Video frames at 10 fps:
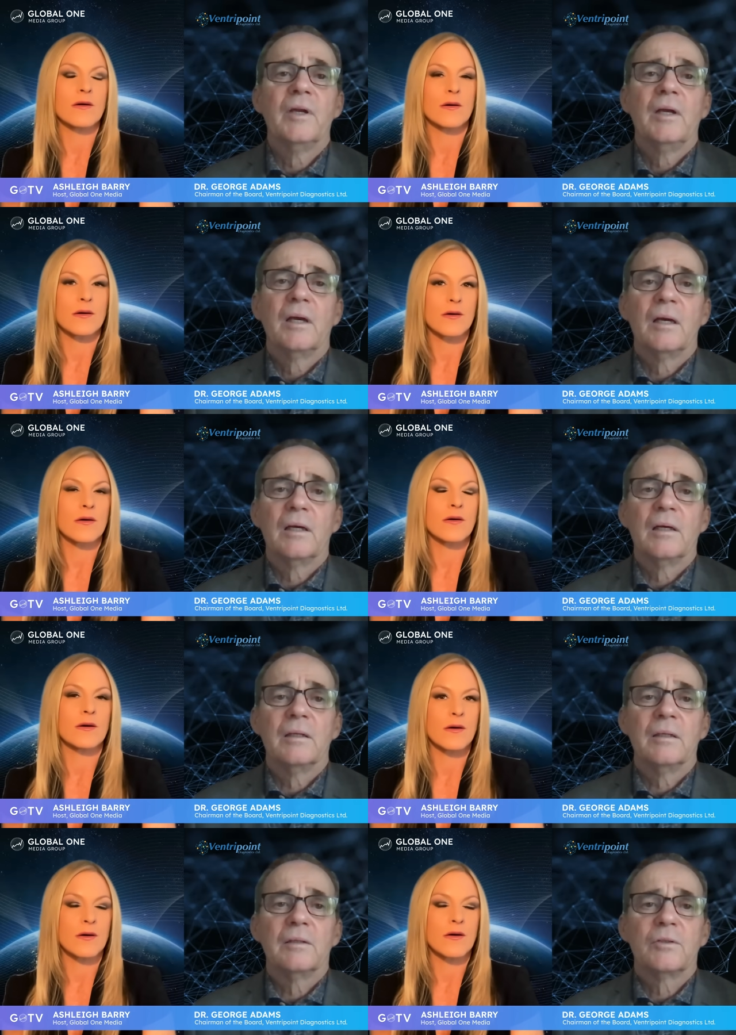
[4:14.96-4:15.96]

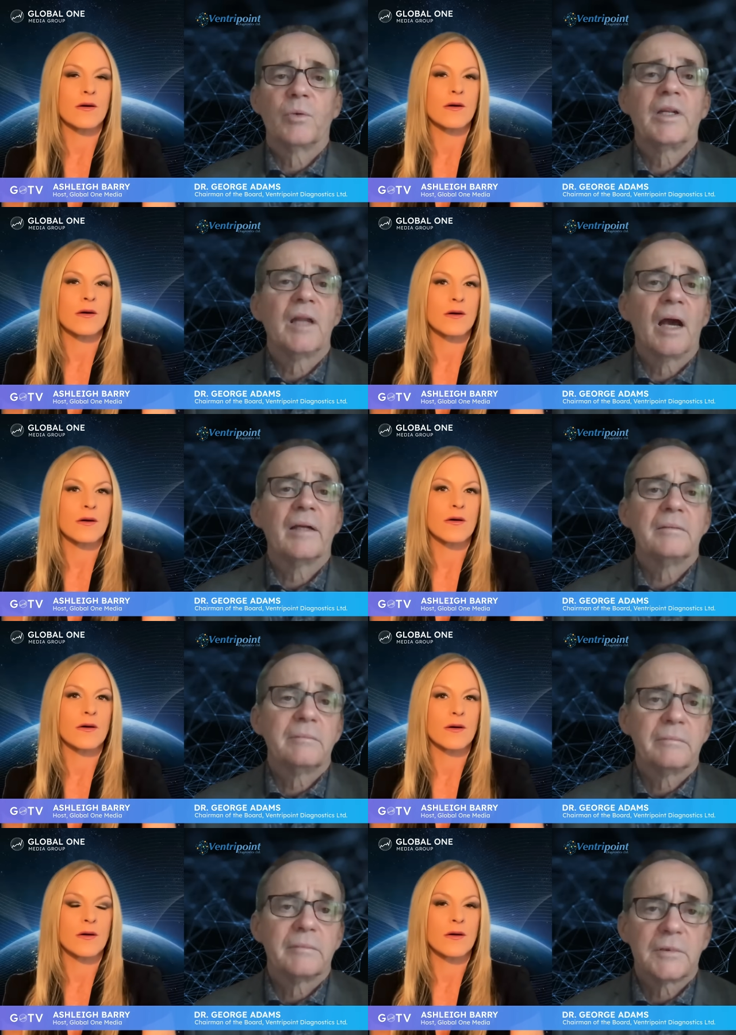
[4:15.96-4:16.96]
Speaker 1: uh,
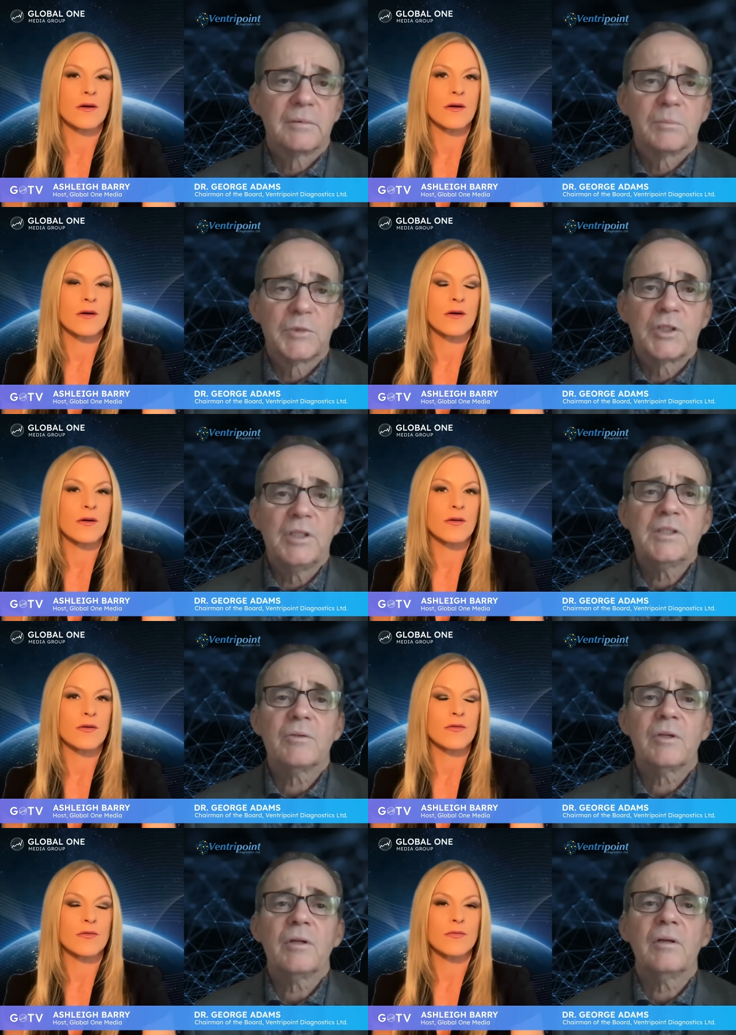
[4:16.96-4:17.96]
29 machines out
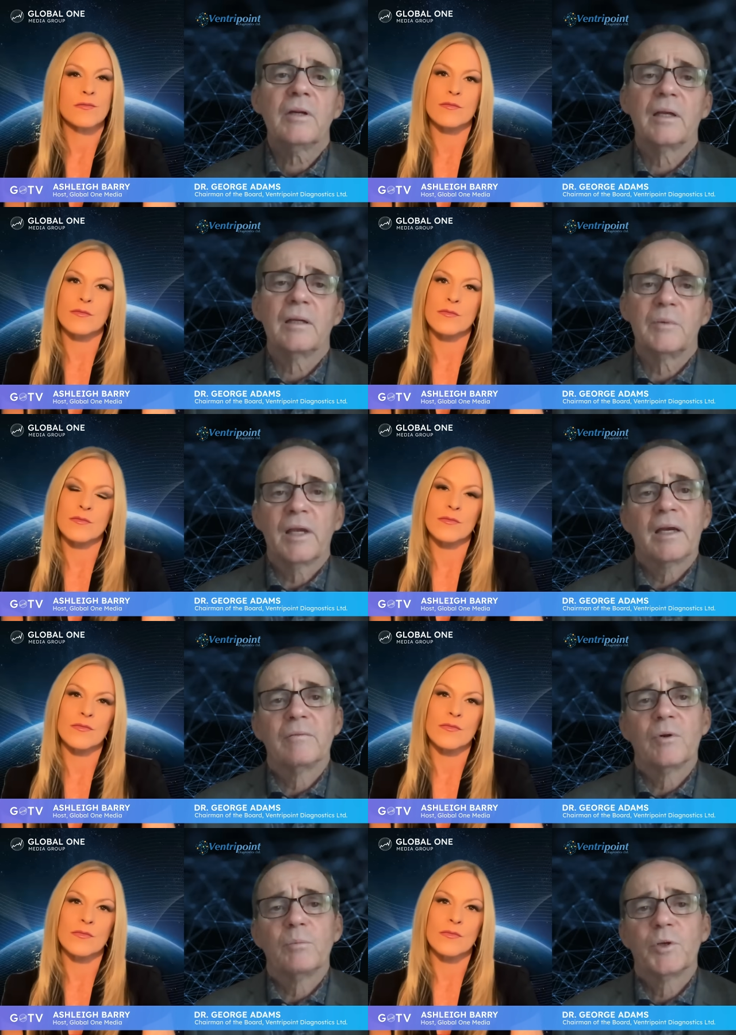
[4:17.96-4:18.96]
there and we
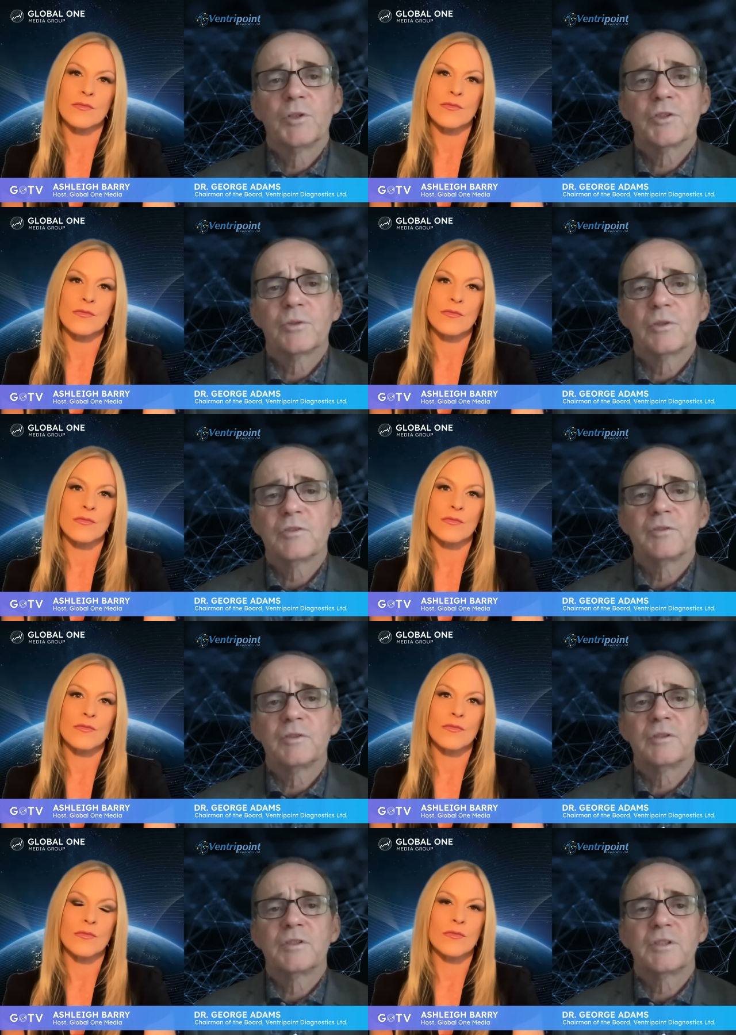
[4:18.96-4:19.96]
have purchase orders
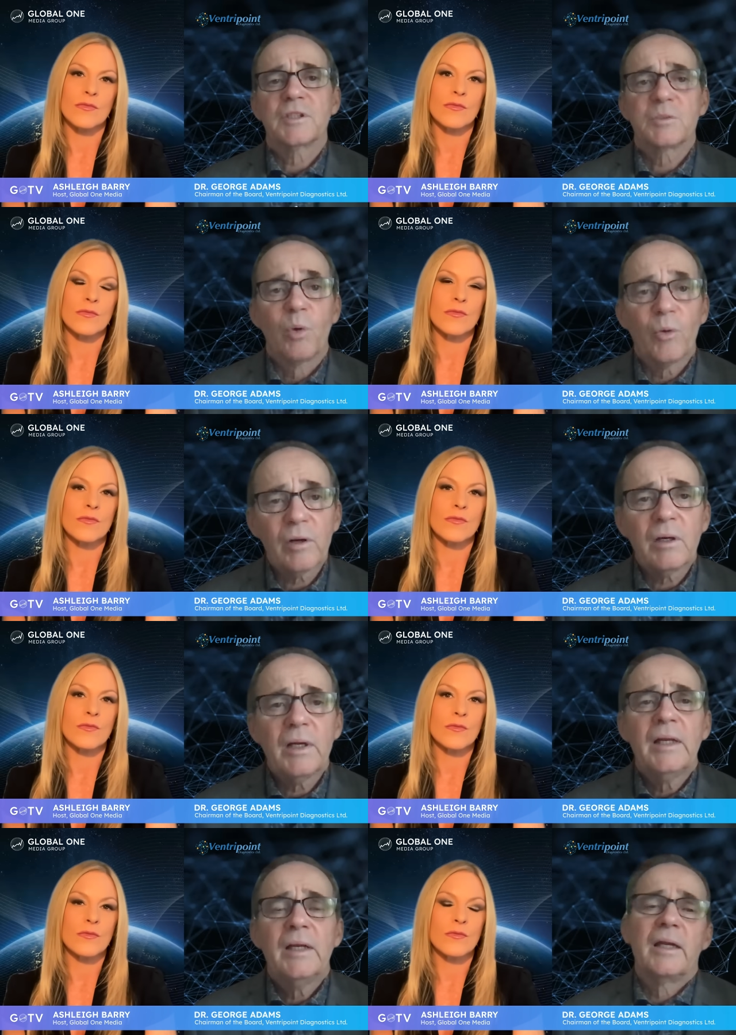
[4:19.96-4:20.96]
for six more
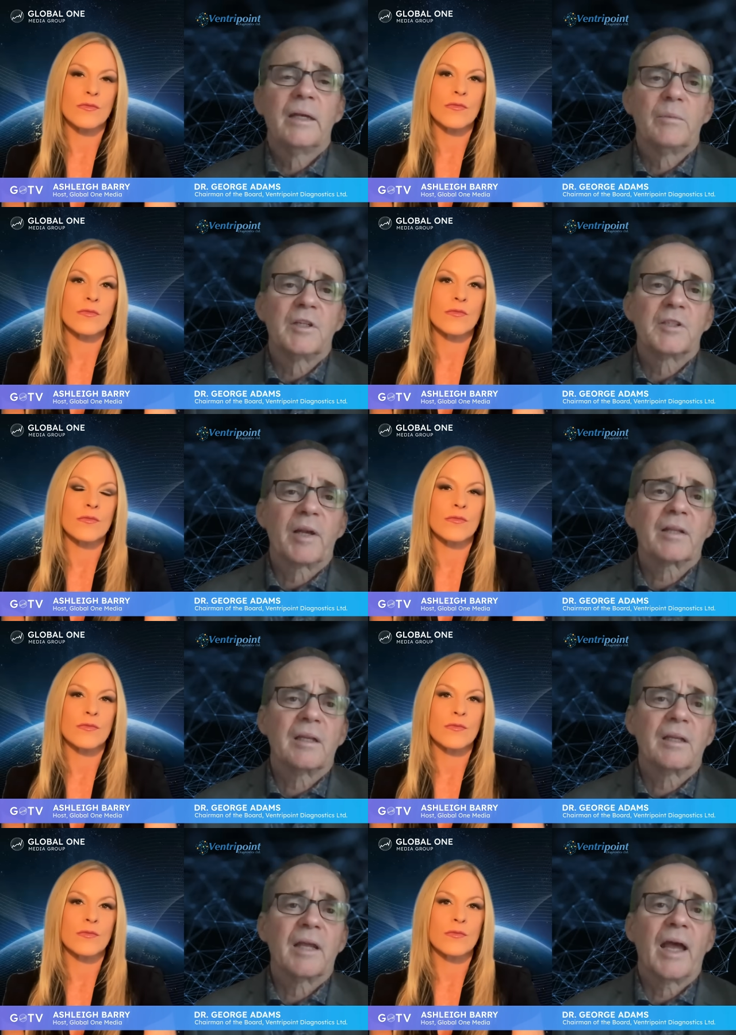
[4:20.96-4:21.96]
and we
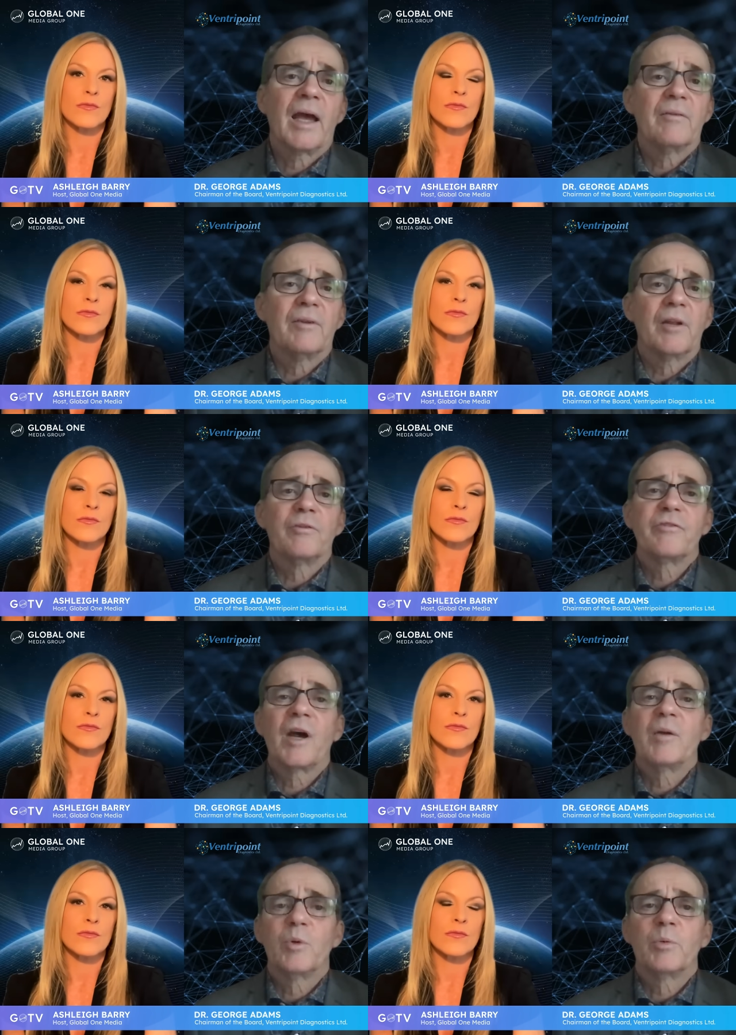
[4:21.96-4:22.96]
expecting to have another
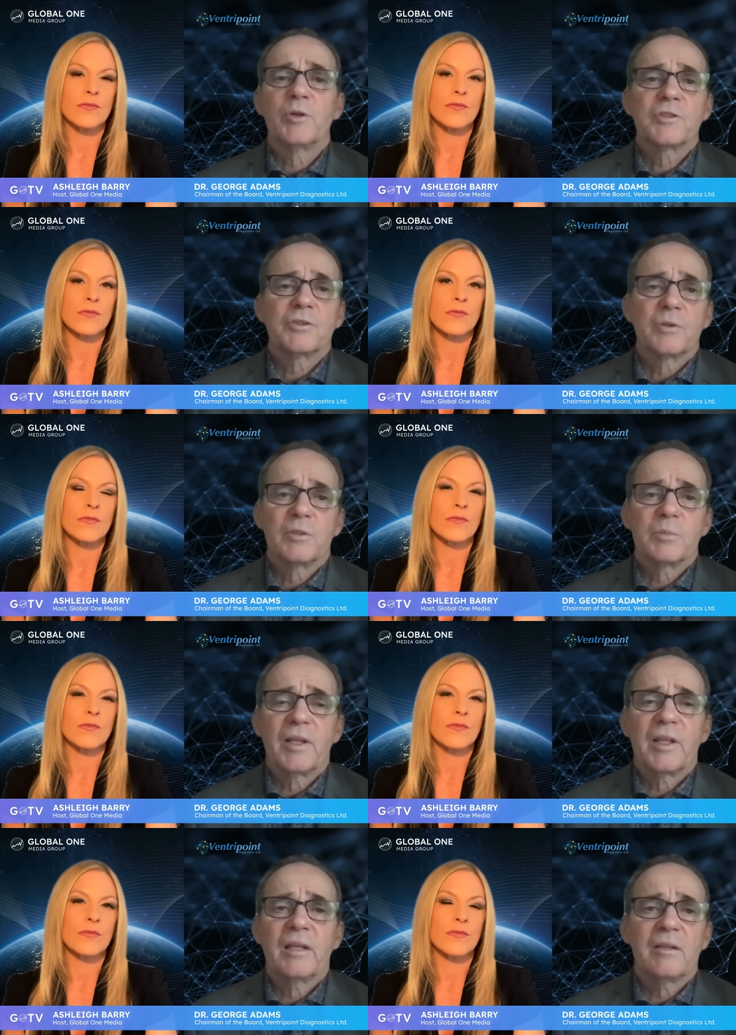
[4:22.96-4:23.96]
five more purchase orders by
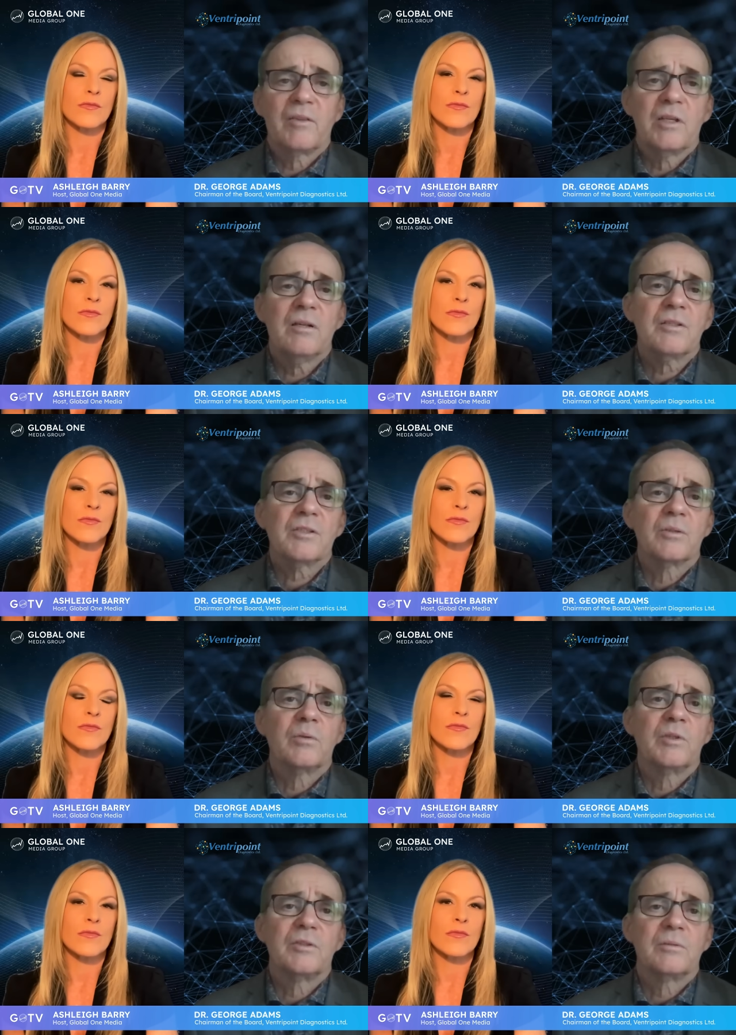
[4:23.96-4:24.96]
the end of the year so we